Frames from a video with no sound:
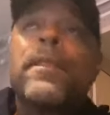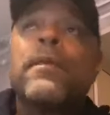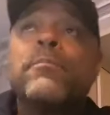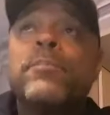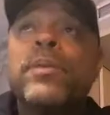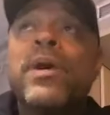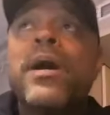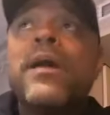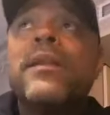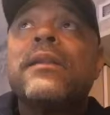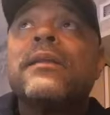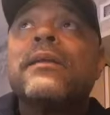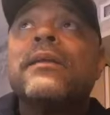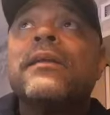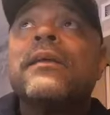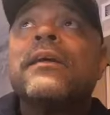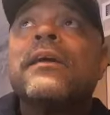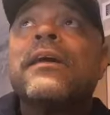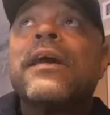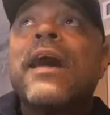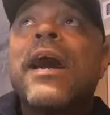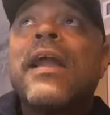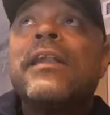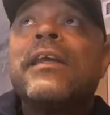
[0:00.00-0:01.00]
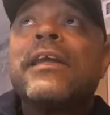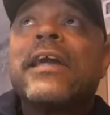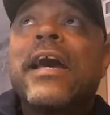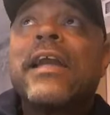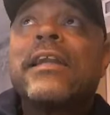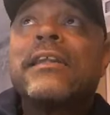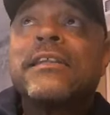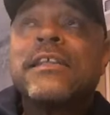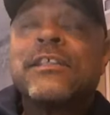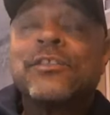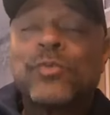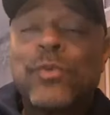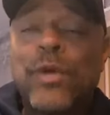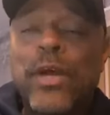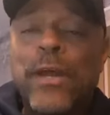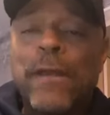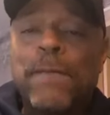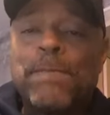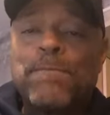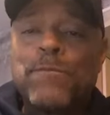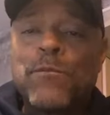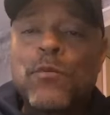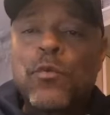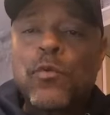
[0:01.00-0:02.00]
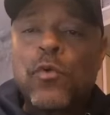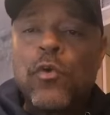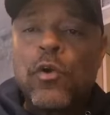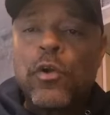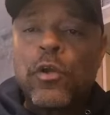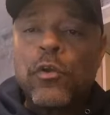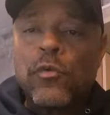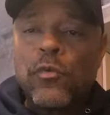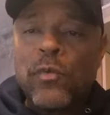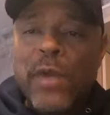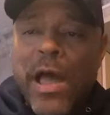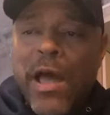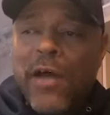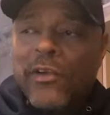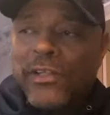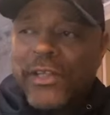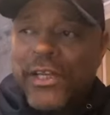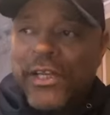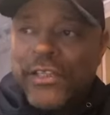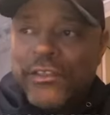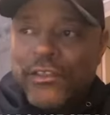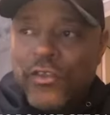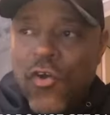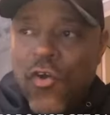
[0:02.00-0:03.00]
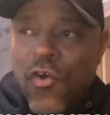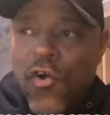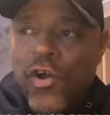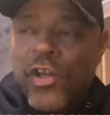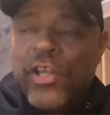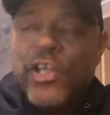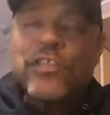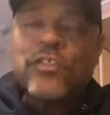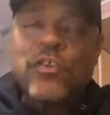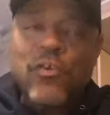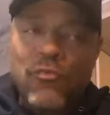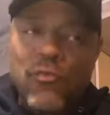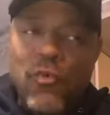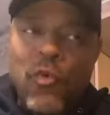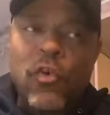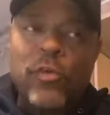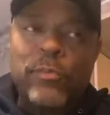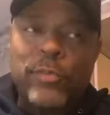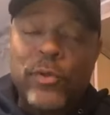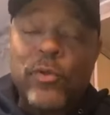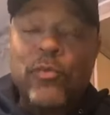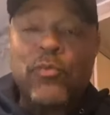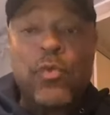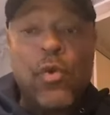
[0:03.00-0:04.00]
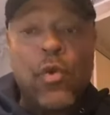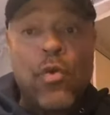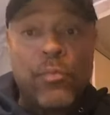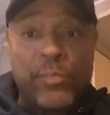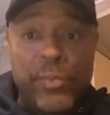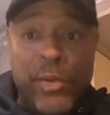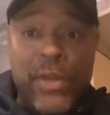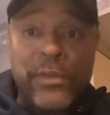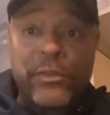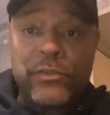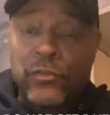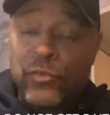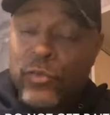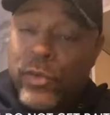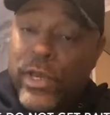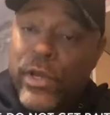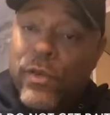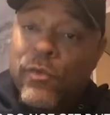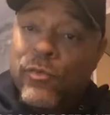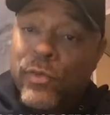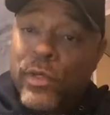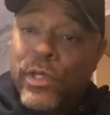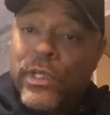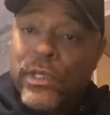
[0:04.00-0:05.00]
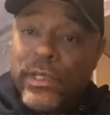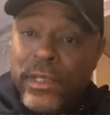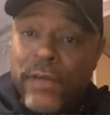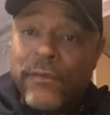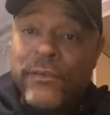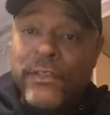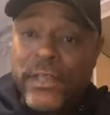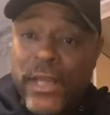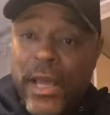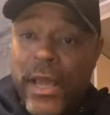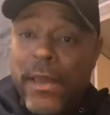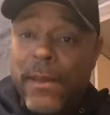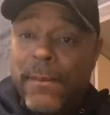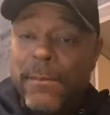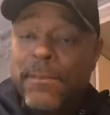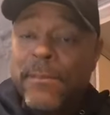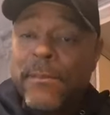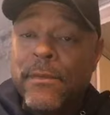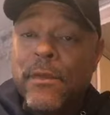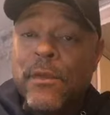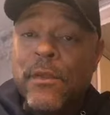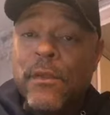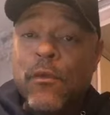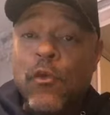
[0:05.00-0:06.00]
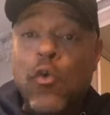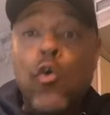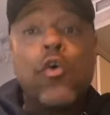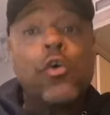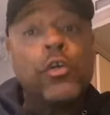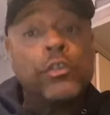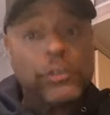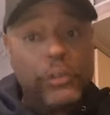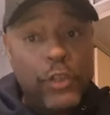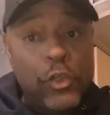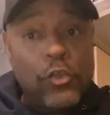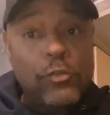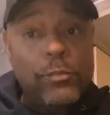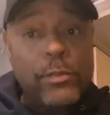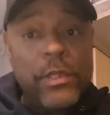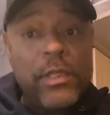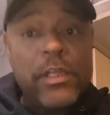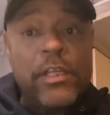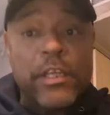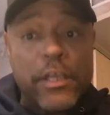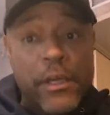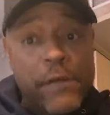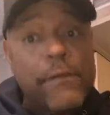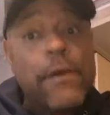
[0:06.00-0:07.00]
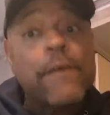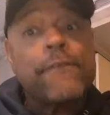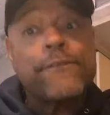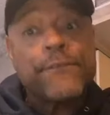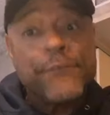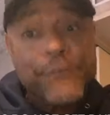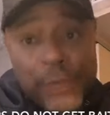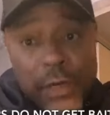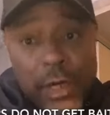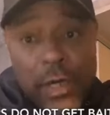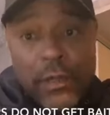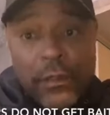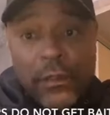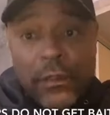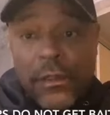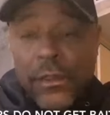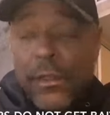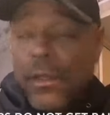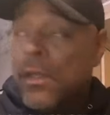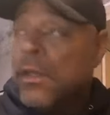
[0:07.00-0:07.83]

But I look at it this way. On the route that he's gonna roll up on the wrong brothers who ain't gonna really give a damn. Or give a fuck.